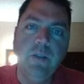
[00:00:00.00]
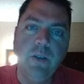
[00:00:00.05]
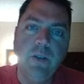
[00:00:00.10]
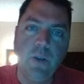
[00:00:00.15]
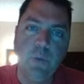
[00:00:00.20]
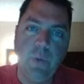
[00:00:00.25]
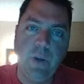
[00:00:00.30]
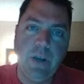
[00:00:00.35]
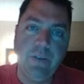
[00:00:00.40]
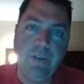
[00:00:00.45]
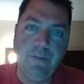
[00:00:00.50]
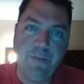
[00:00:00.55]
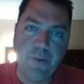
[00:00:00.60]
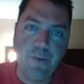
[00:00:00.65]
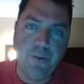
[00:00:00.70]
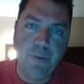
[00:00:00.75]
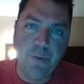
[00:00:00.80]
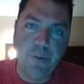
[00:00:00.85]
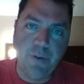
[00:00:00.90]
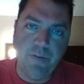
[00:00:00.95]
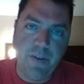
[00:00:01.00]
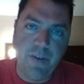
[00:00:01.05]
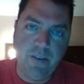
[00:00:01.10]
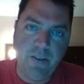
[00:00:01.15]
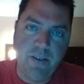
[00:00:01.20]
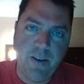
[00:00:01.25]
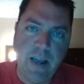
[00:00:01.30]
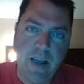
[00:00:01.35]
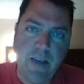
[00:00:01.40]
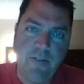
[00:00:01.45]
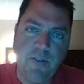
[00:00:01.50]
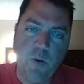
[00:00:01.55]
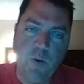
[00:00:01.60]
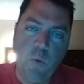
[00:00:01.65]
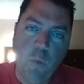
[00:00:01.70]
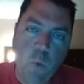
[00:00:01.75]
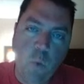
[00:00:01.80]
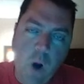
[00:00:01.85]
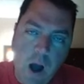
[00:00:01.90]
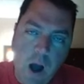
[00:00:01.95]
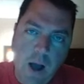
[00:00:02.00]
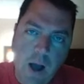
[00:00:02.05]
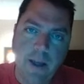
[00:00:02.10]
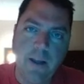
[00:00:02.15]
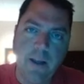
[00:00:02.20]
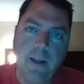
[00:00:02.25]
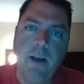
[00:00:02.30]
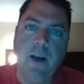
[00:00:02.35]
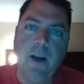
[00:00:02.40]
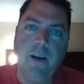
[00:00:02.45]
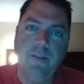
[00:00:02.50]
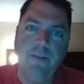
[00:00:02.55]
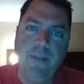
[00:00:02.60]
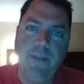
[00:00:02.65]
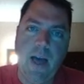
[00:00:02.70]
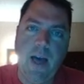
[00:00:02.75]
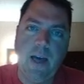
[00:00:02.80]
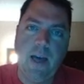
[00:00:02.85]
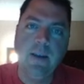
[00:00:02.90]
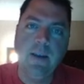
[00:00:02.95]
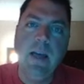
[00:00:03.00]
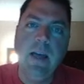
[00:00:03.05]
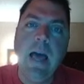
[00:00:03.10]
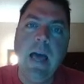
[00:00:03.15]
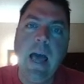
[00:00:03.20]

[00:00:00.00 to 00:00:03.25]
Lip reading: so that we can further investigate the why of that